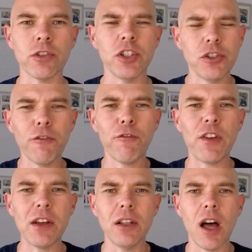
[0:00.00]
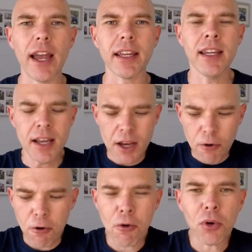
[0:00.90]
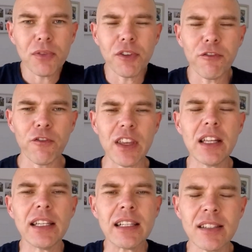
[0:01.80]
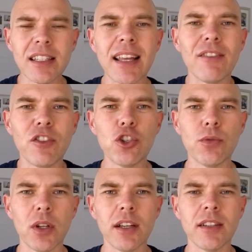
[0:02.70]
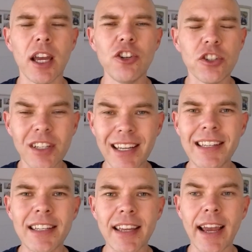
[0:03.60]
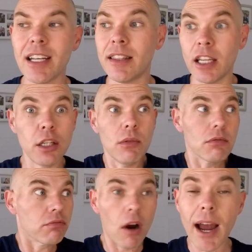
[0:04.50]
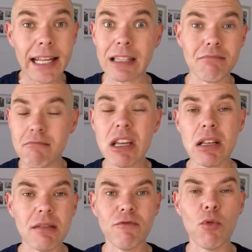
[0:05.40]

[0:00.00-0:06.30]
Did you feel like all of the feelings in that visualization indicated that you were right in the middle of